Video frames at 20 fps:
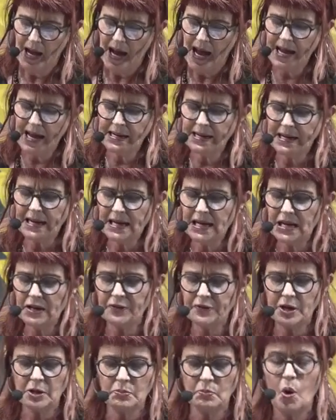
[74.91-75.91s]
and
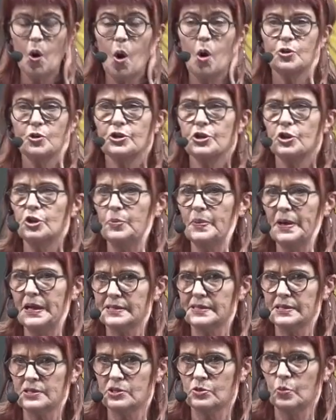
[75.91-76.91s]
even more
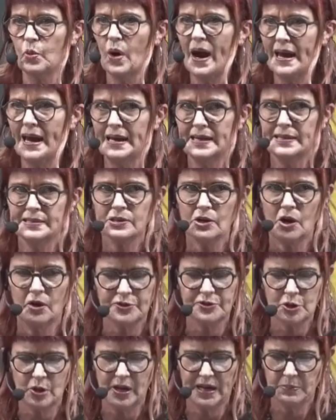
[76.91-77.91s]
dubious ways
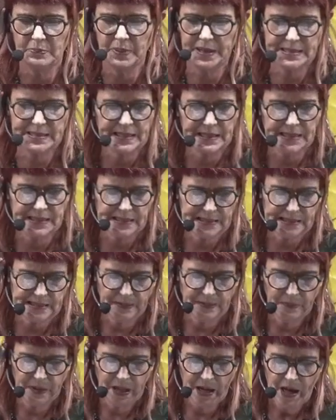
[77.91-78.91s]
of doing business.